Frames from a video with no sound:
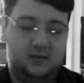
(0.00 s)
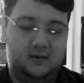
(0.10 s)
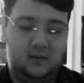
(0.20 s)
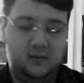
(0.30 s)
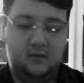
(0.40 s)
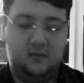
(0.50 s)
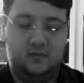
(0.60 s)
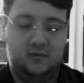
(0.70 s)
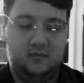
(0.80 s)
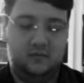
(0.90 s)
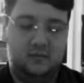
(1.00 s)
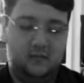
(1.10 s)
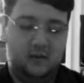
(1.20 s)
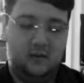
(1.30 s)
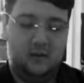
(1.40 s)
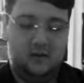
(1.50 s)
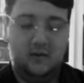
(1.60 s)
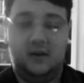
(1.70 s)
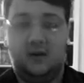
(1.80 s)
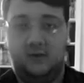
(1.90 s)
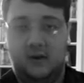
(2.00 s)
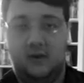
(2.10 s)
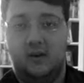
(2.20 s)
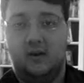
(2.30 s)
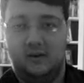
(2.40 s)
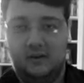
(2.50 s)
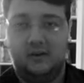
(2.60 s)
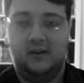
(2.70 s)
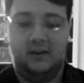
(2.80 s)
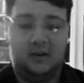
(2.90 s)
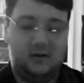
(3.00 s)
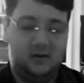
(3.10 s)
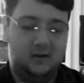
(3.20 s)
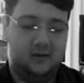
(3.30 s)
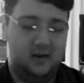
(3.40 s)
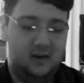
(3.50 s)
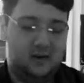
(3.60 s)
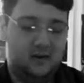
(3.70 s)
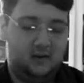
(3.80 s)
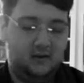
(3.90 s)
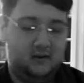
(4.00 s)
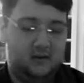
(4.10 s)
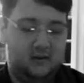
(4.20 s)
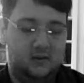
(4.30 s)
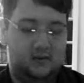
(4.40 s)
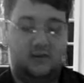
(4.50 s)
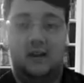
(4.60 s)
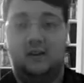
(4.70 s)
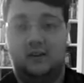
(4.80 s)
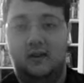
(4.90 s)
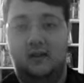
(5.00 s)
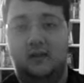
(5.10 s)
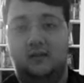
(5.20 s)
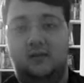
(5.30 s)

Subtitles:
view many very interesting characters and their fascinating